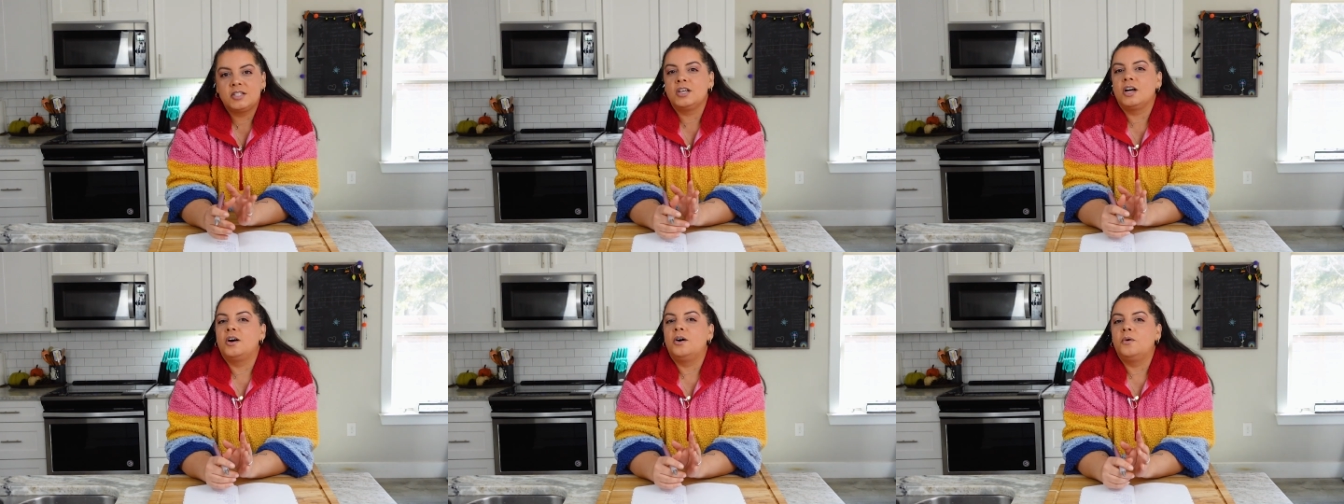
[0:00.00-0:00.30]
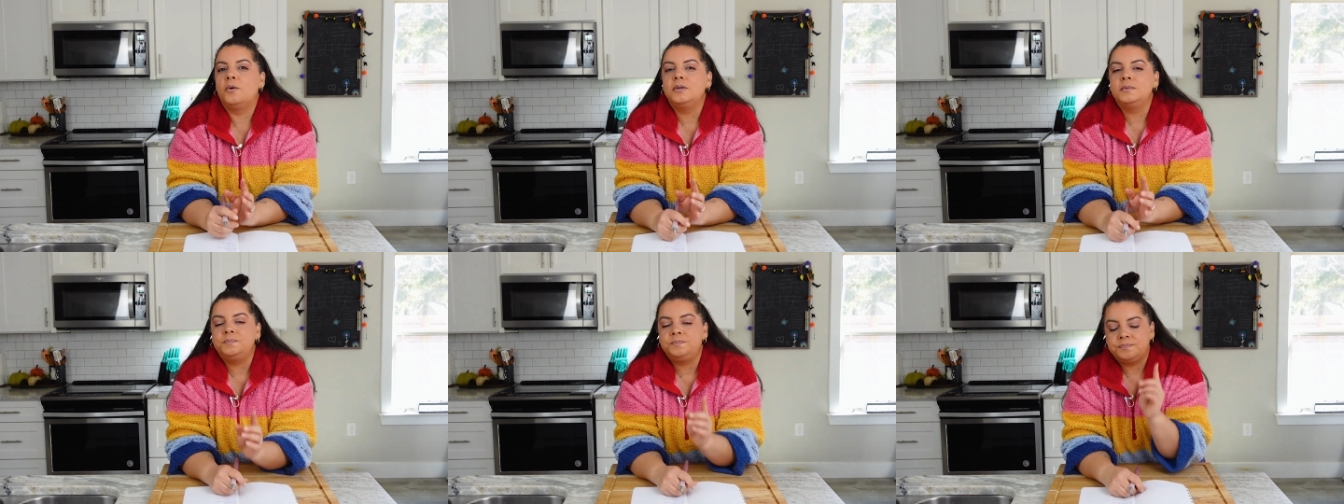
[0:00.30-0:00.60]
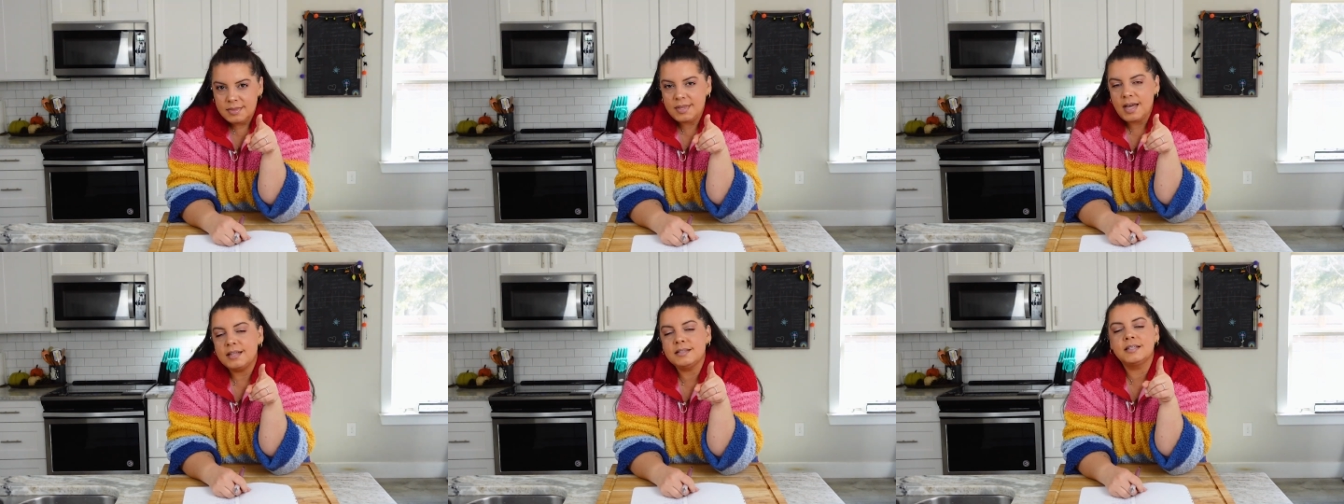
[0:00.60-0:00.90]
So
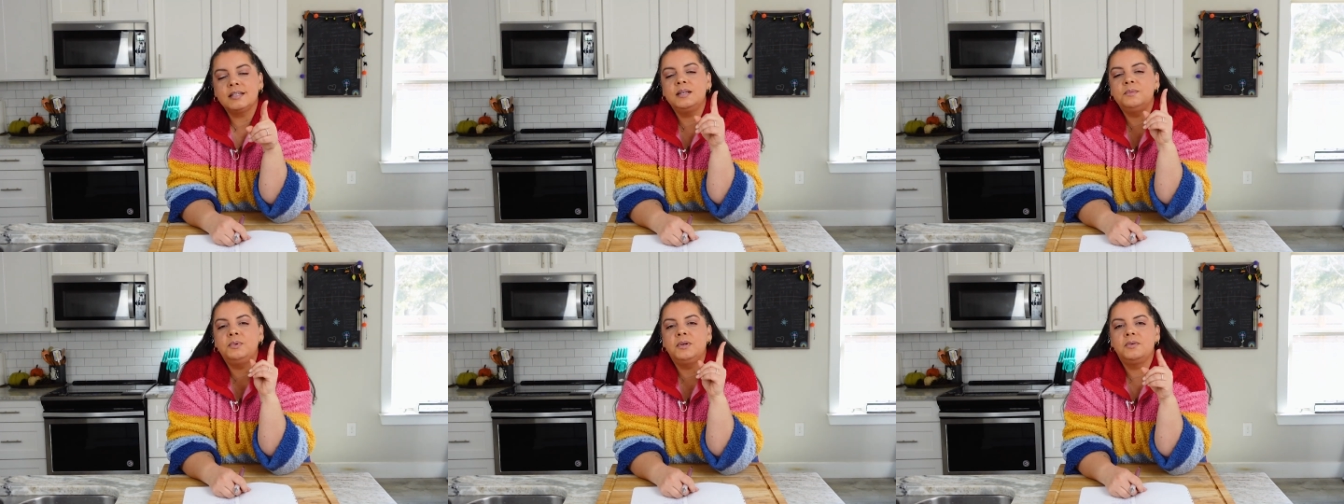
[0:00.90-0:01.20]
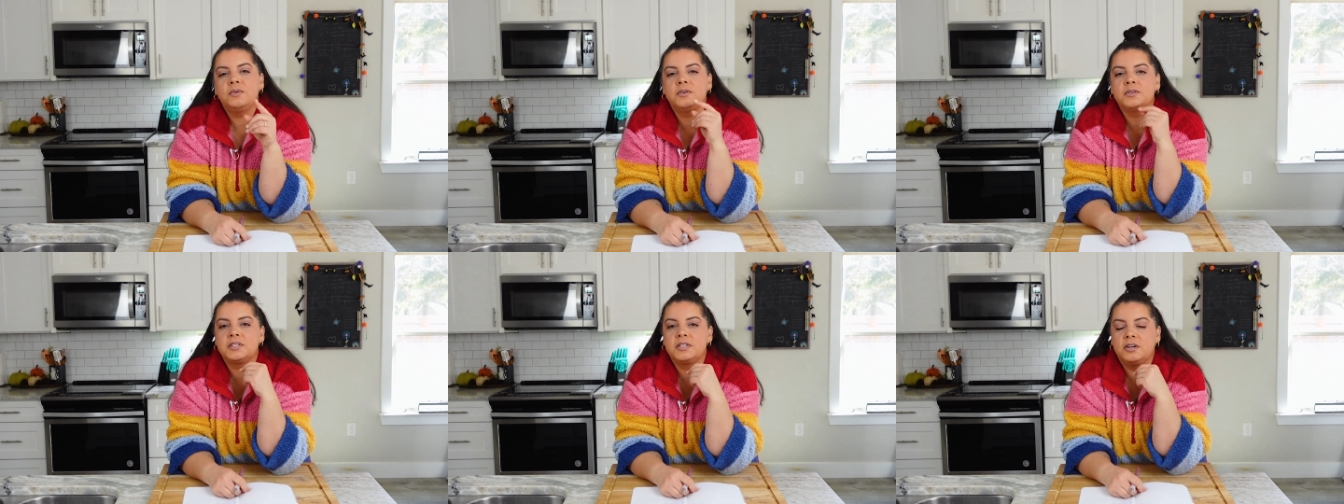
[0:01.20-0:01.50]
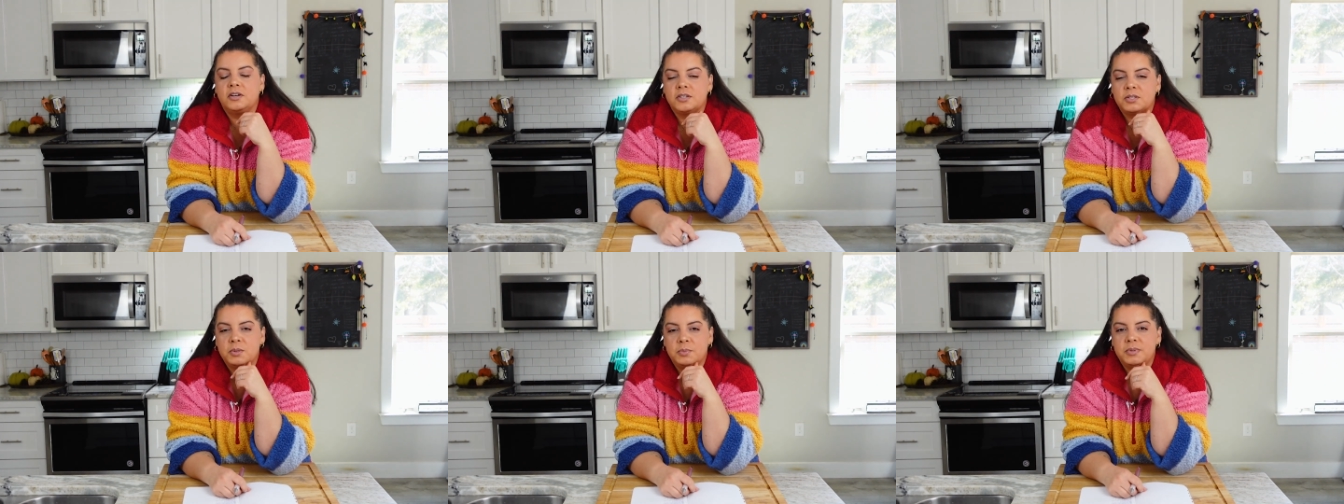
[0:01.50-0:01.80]
that's gonna be roasting
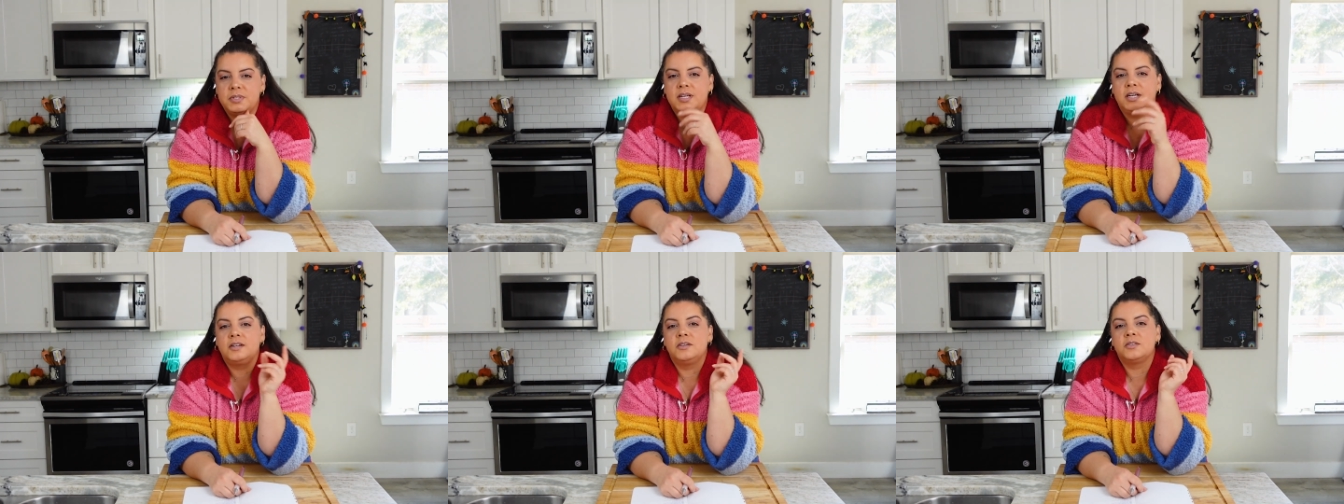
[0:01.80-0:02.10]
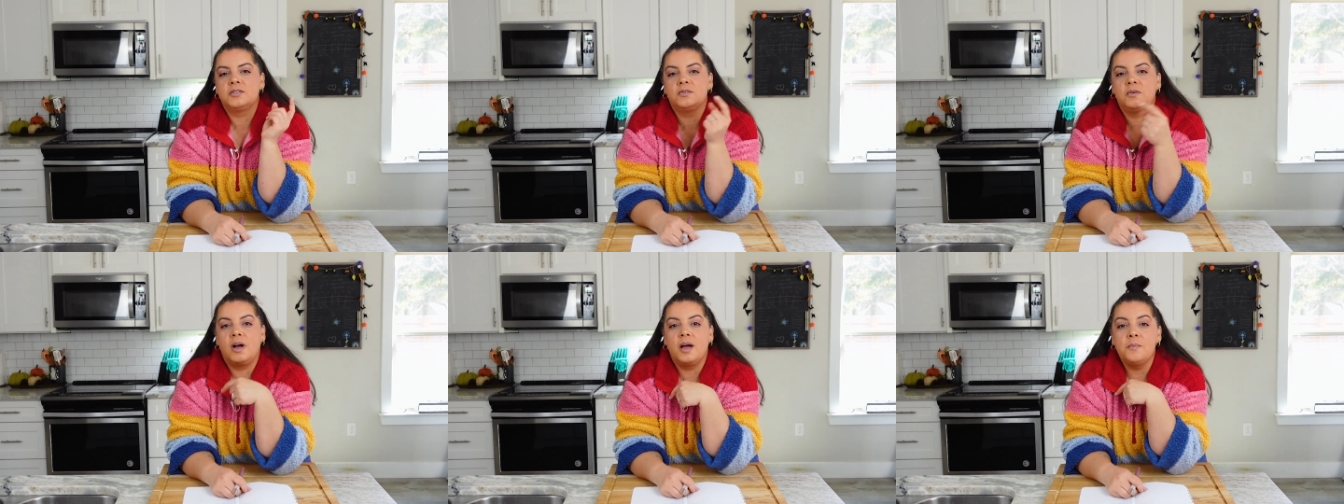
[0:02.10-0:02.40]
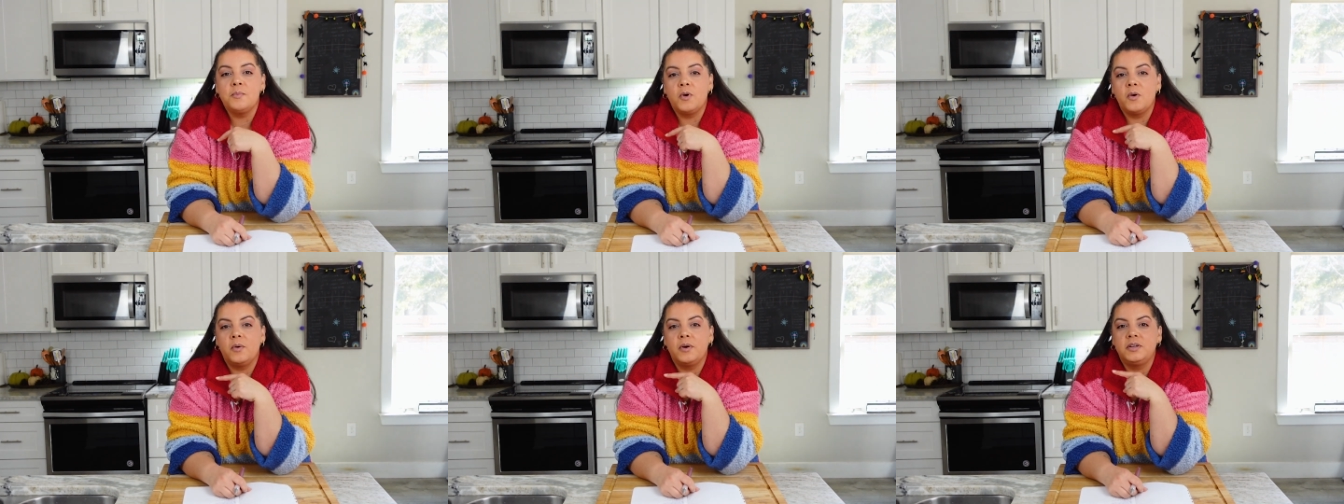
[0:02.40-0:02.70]
our sweet potatoes. So
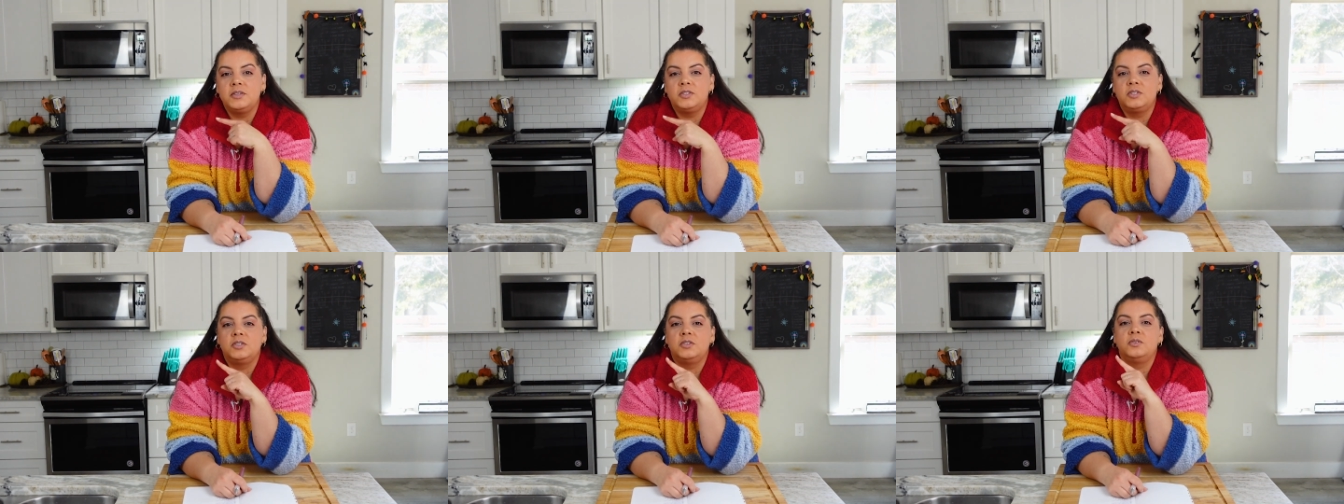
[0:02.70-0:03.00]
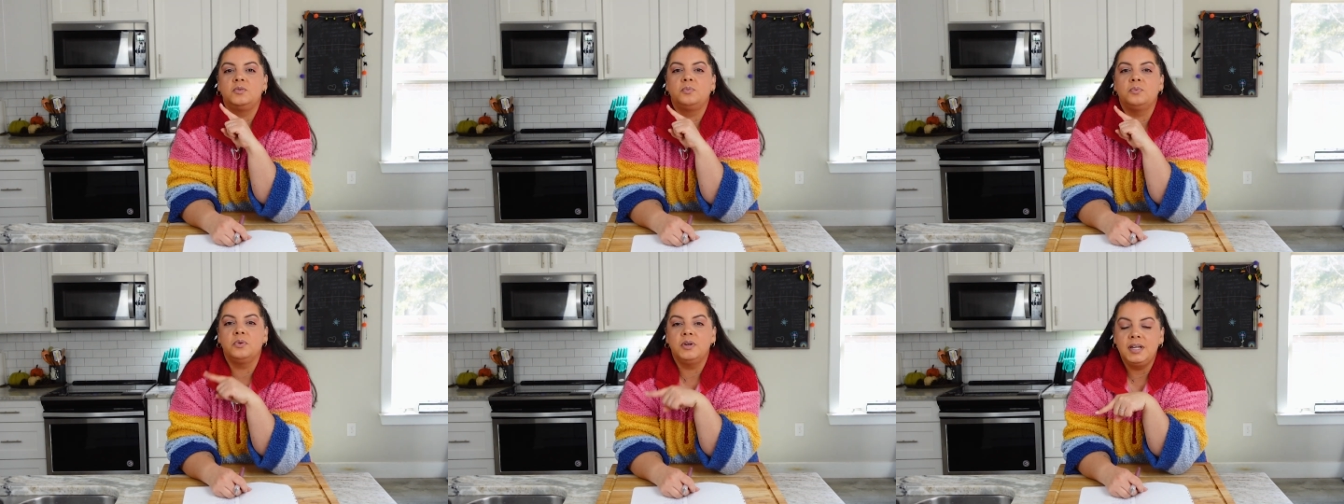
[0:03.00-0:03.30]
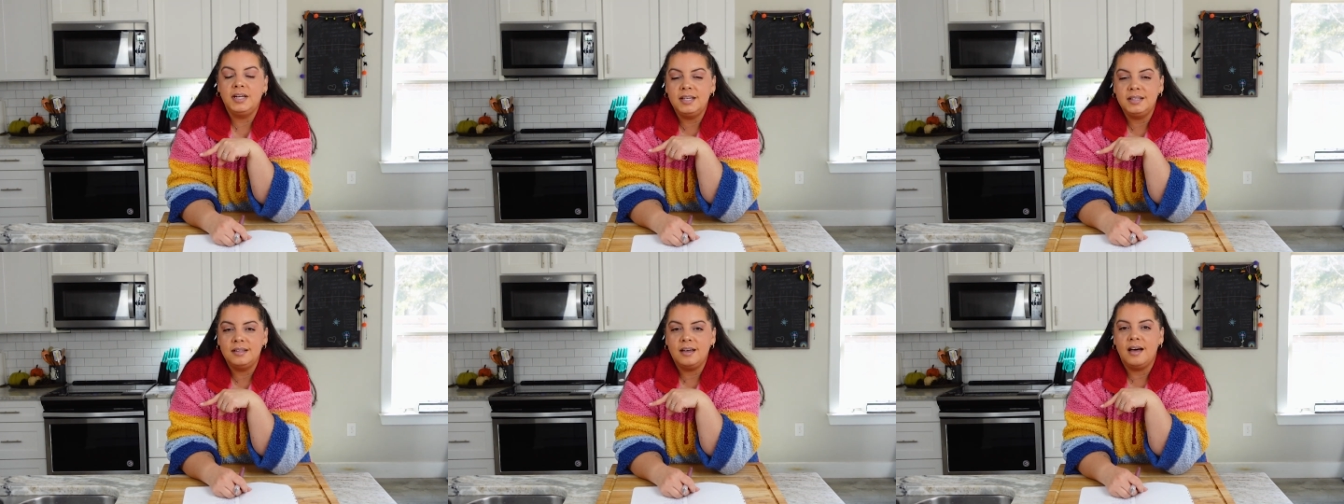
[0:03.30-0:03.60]
I'm going to
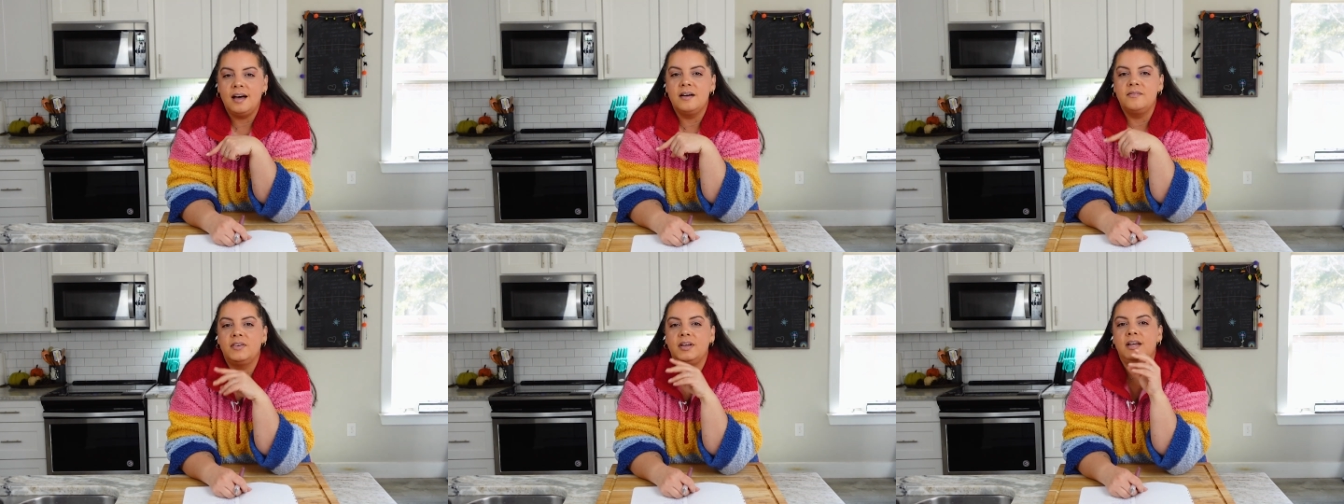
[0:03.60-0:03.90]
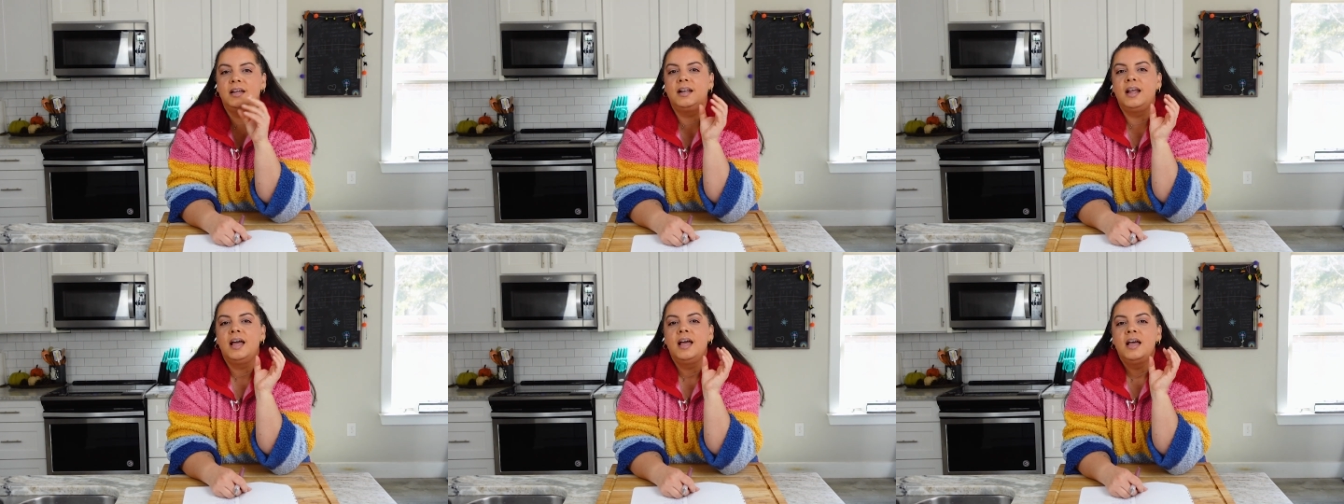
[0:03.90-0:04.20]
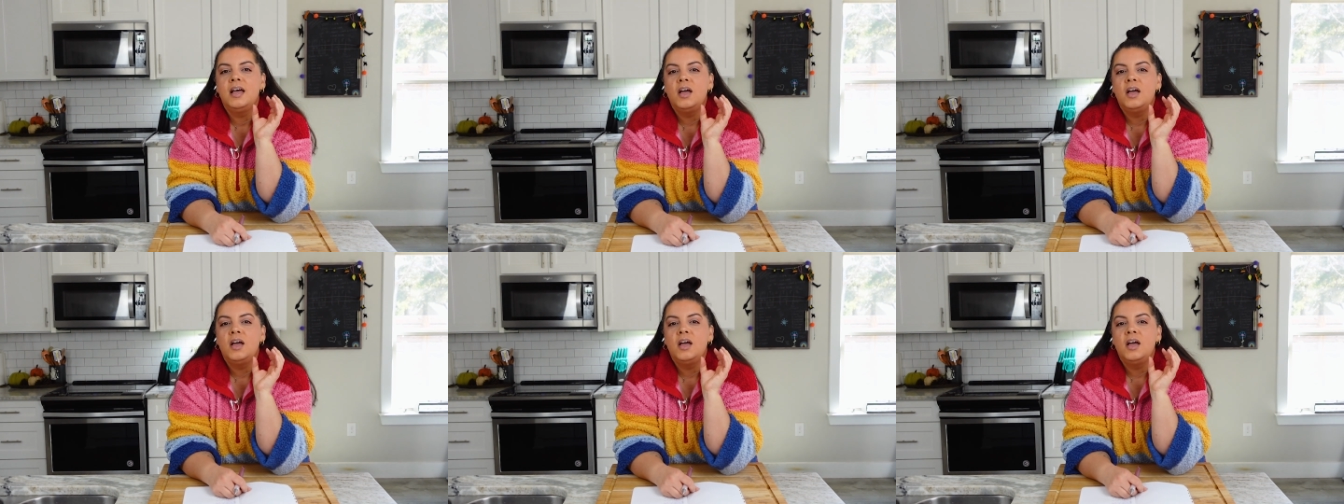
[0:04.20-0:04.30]
preheat the oven.